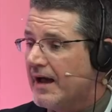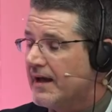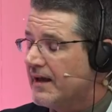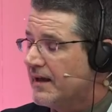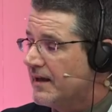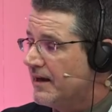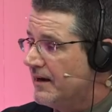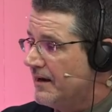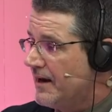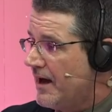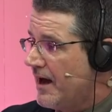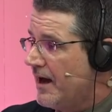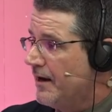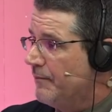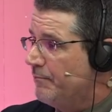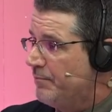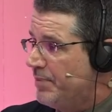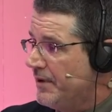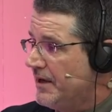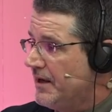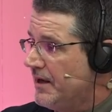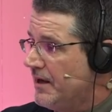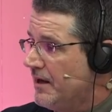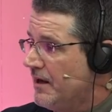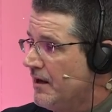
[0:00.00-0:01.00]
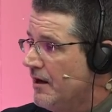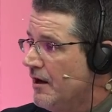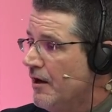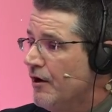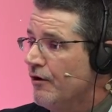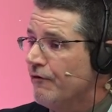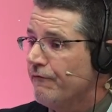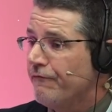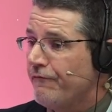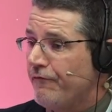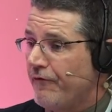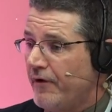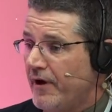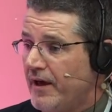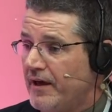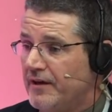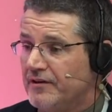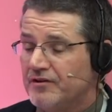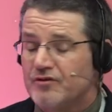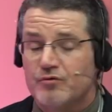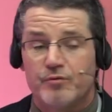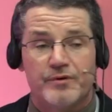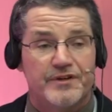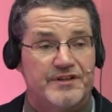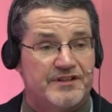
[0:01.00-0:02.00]
cannot be
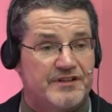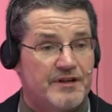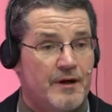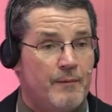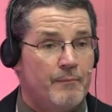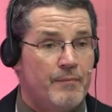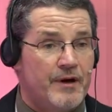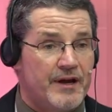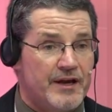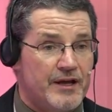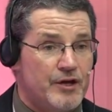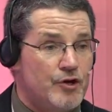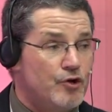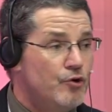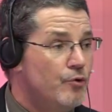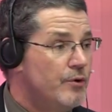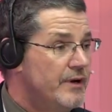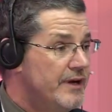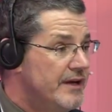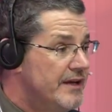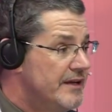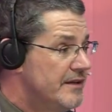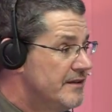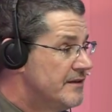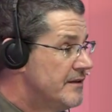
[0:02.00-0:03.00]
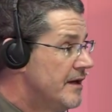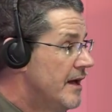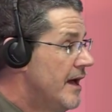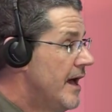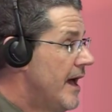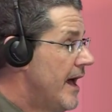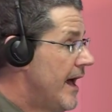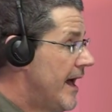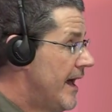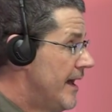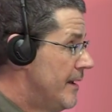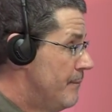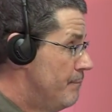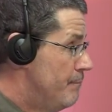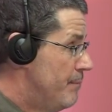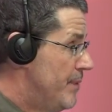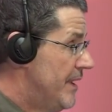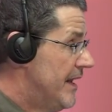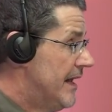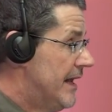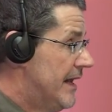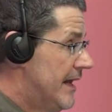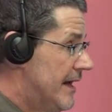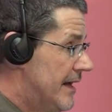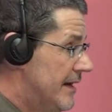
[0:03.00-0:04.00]
friends with somebody who is a
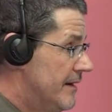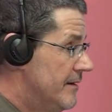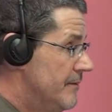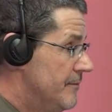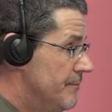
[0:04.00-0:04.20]
bigot.